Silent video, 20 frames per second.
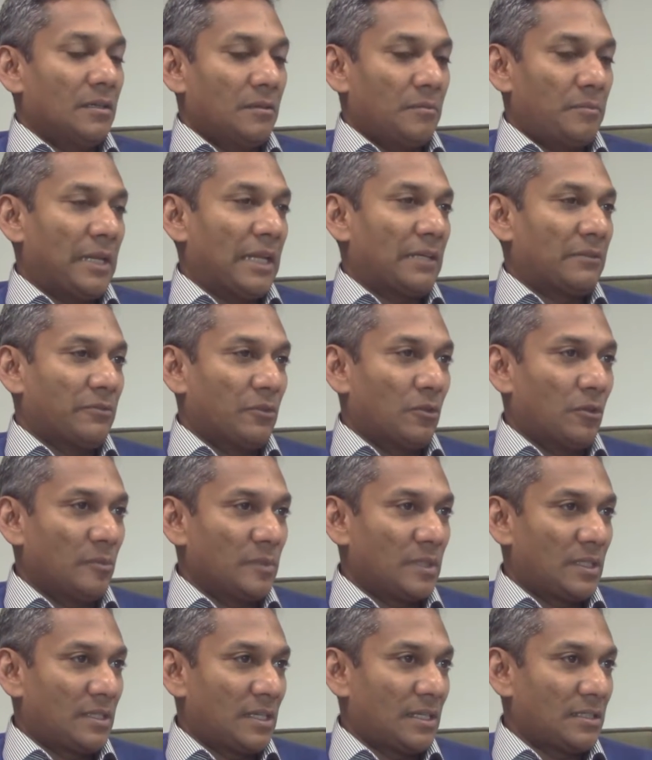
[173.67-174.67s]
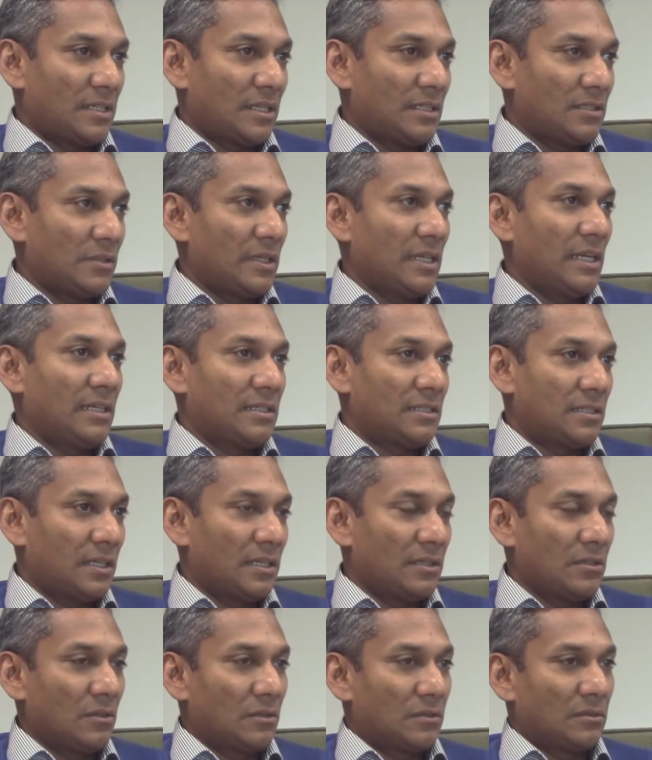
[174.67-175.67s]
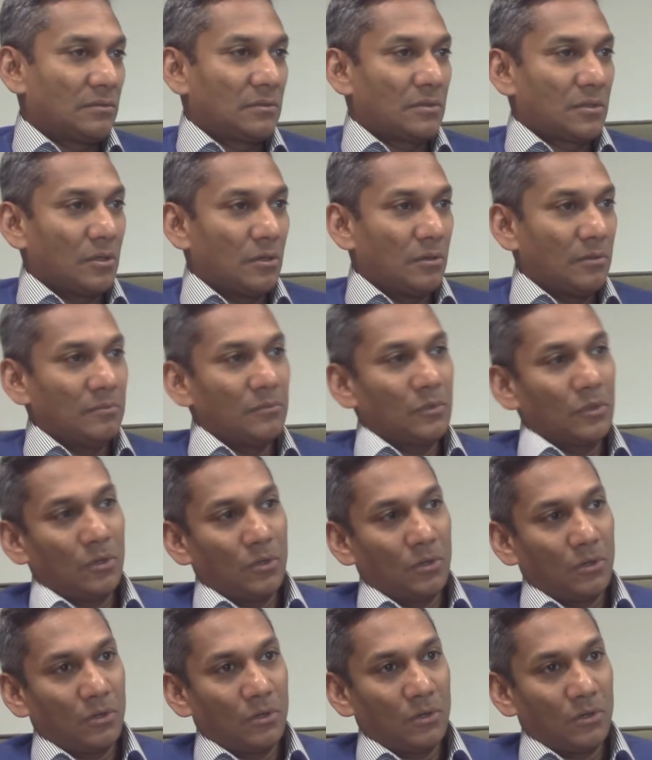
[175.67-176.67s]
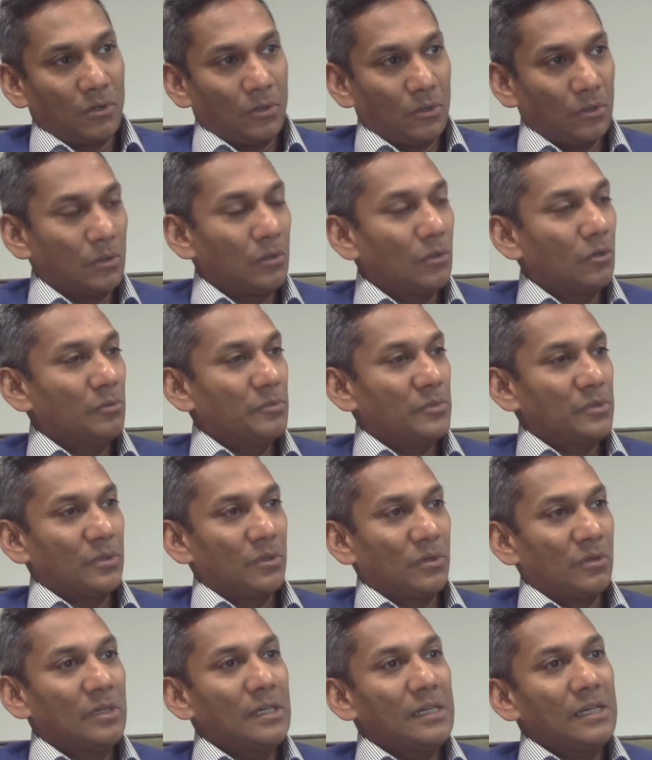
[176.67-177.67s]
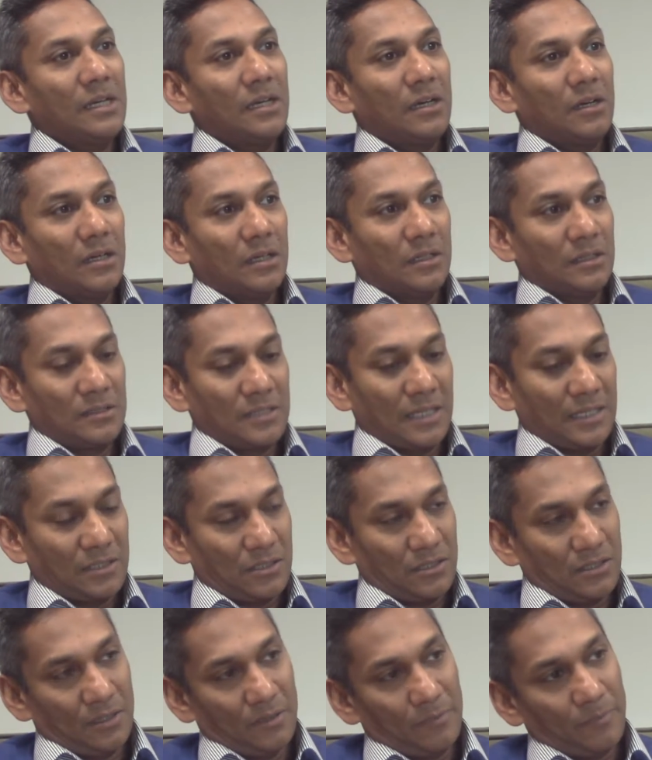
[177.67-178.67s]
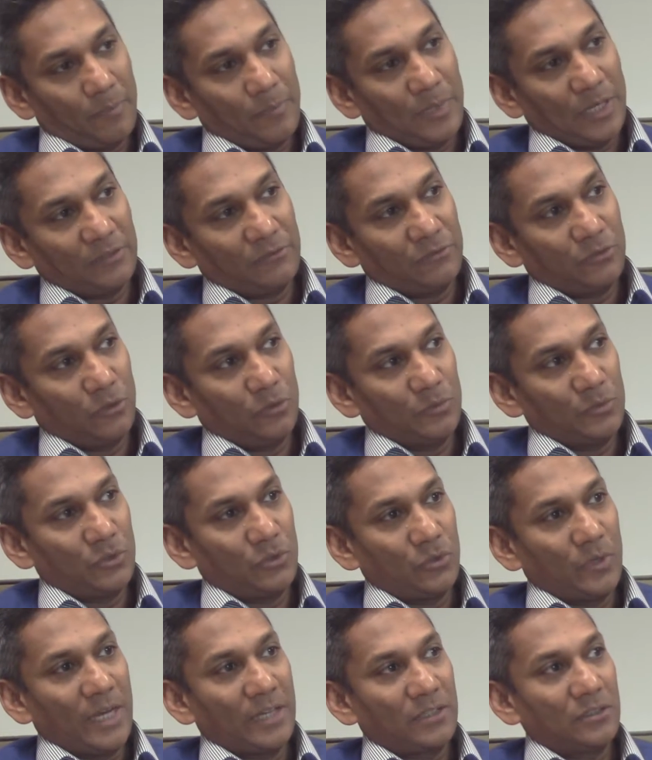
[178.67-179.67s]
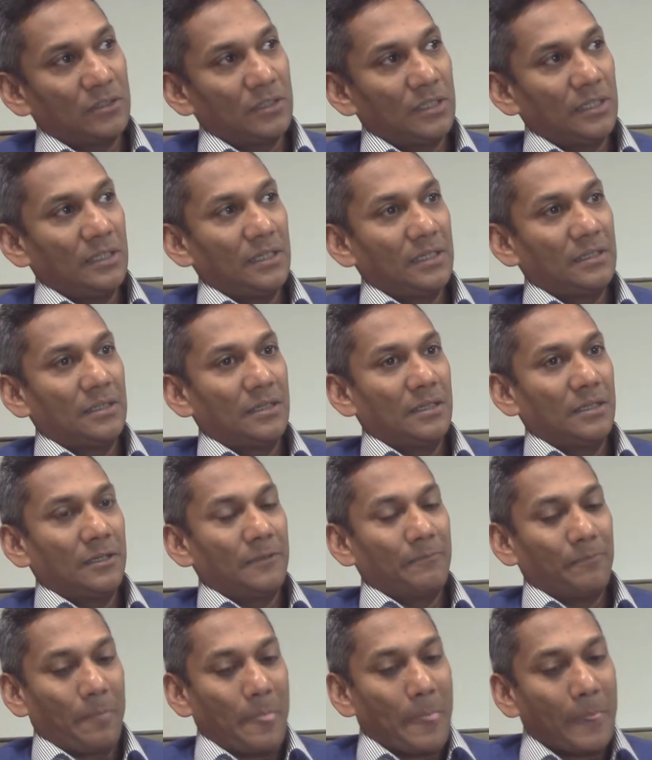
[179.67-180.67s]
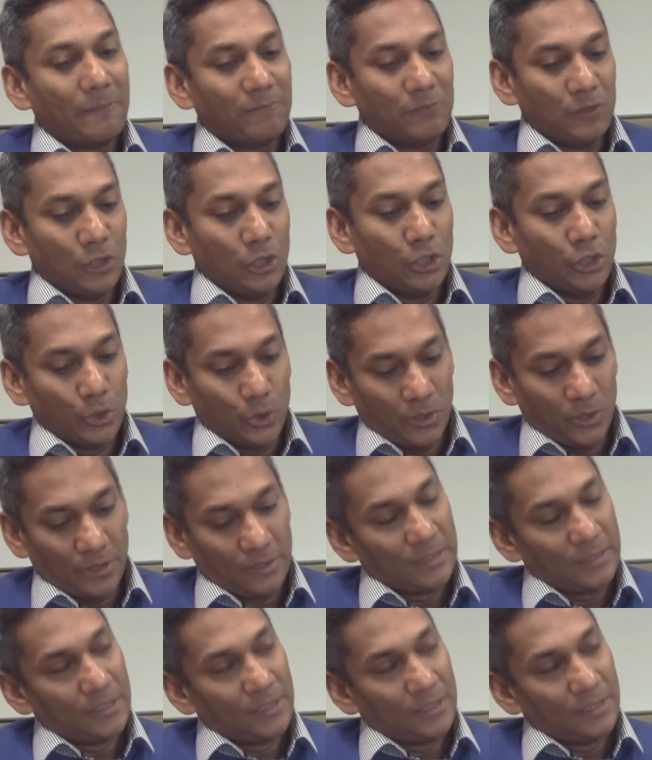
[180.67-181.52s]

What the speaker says: platforms such as realestate.com or Allhomes or such platforms to actually lure